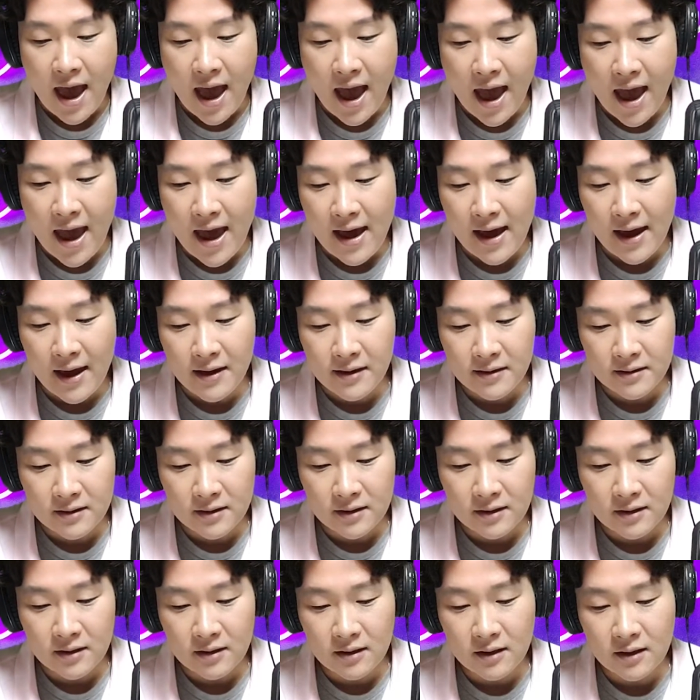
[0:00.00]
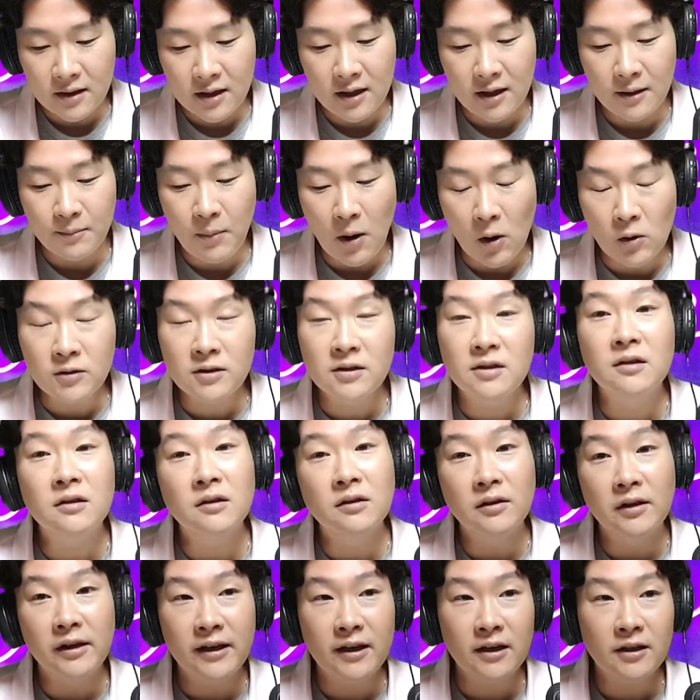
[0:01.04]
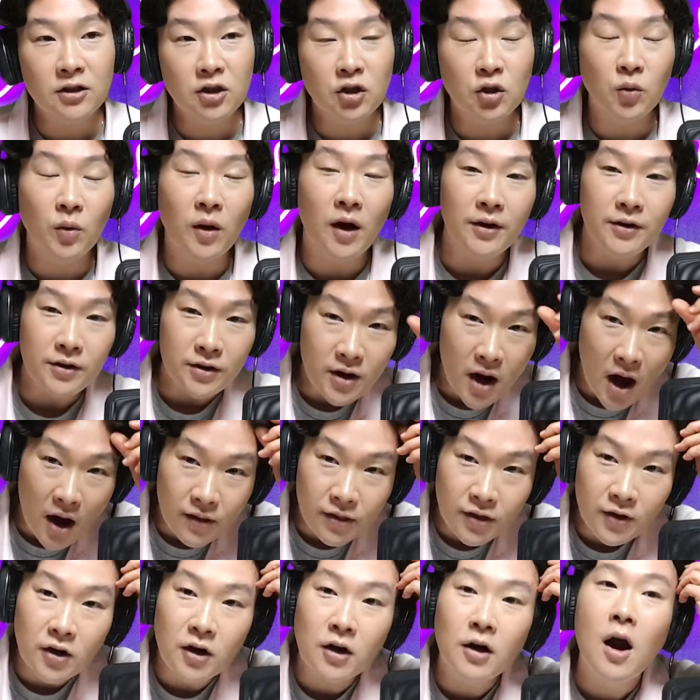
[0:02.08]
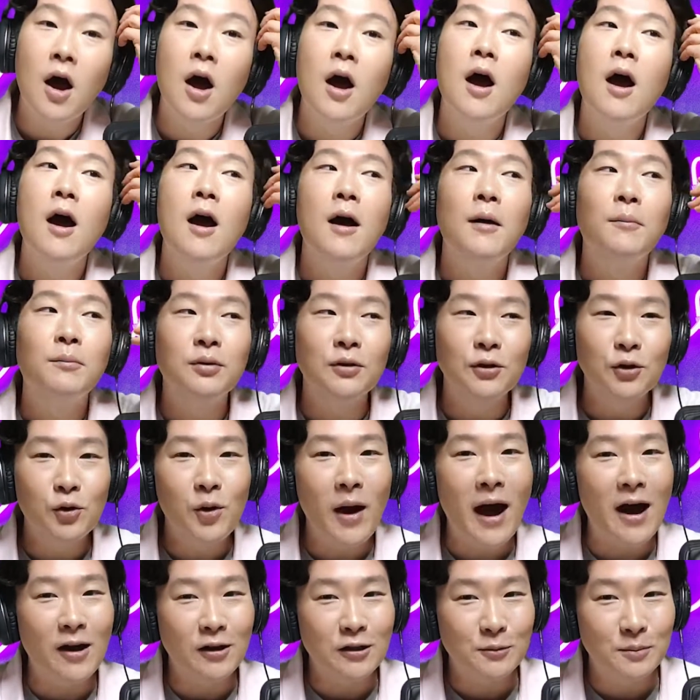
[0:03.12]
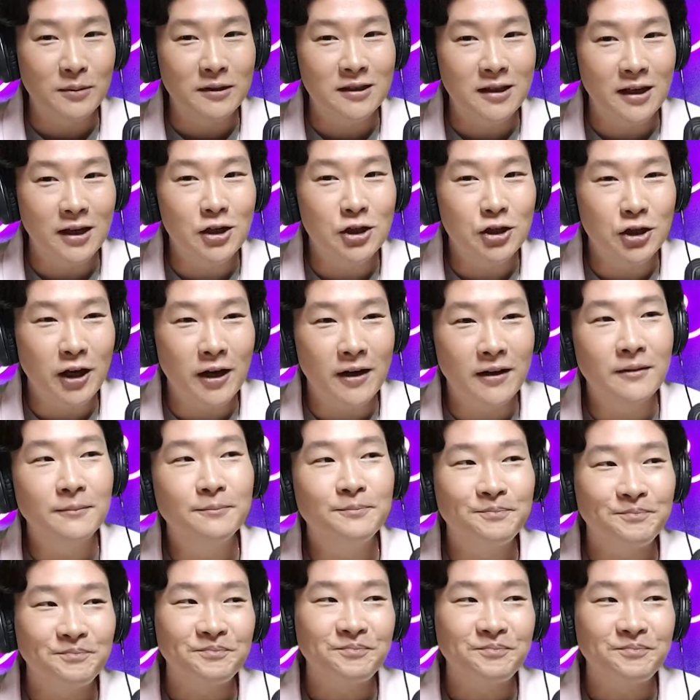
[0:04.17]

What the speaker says: And he posted a link to another Blue House petition.